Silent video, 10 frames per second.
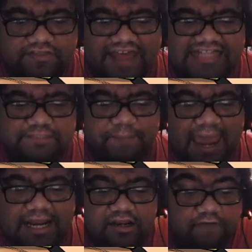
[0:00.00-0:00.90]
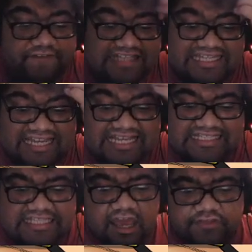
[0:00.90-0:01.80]
That's bad enough as it
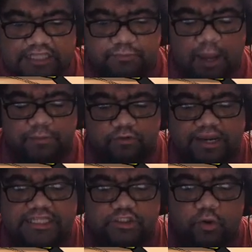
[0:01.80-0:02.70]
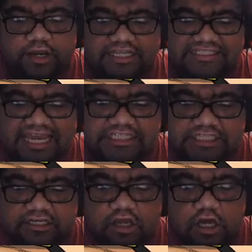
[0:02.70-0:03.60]
is. That's why we created this organization,